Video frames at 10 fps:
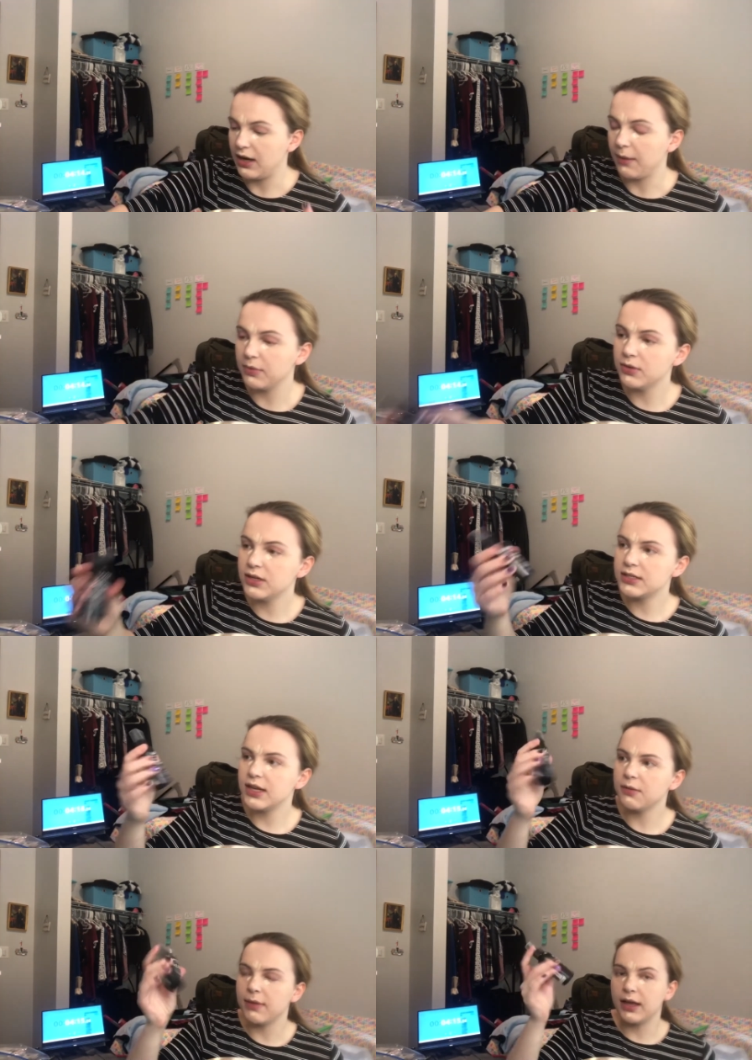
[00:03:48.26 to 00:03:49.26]
I'm going to
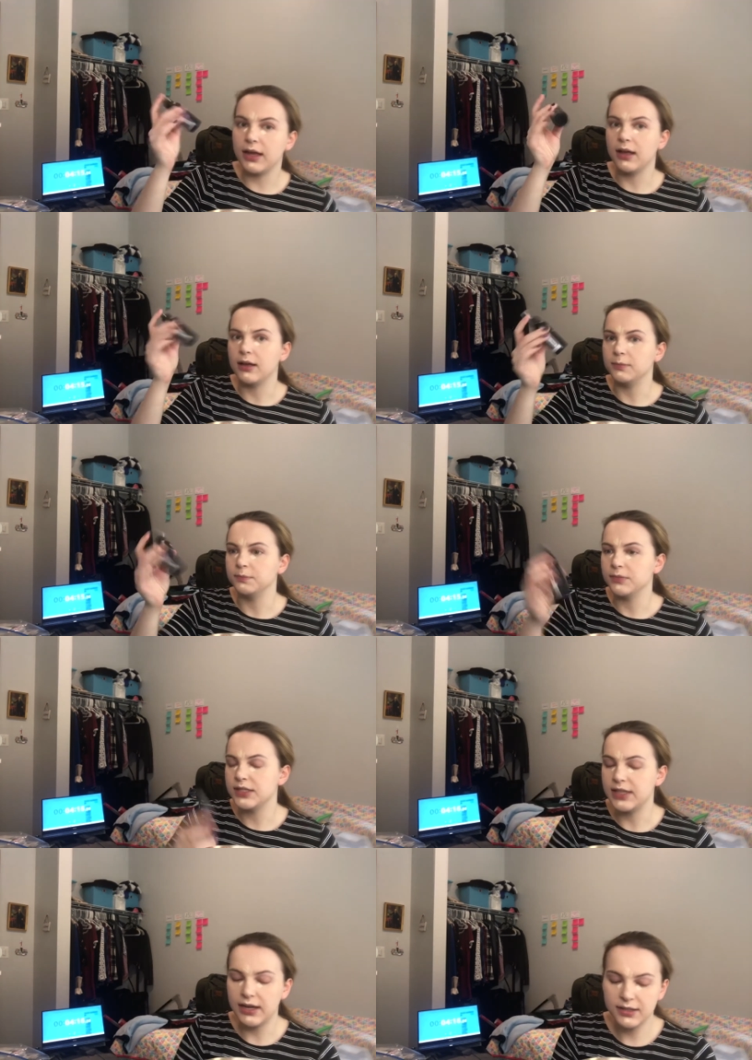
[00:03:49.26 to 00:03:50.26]
take my um,
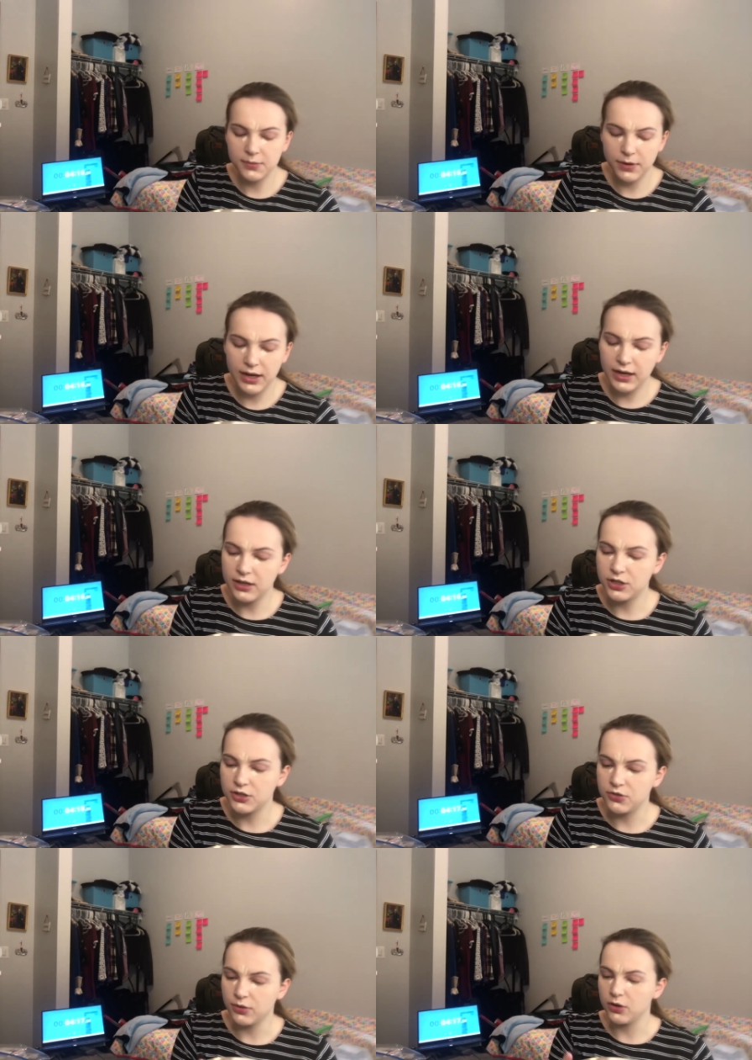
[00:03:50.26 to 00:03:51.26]
setting spray and
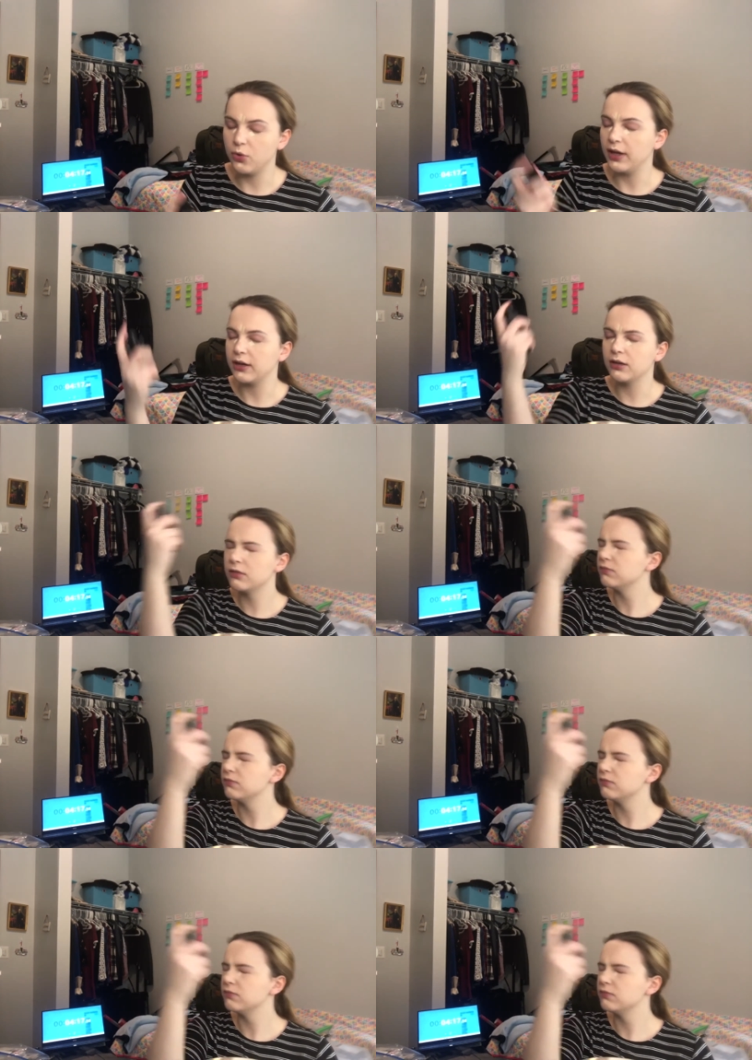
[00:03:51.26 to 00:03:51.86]
just do a quick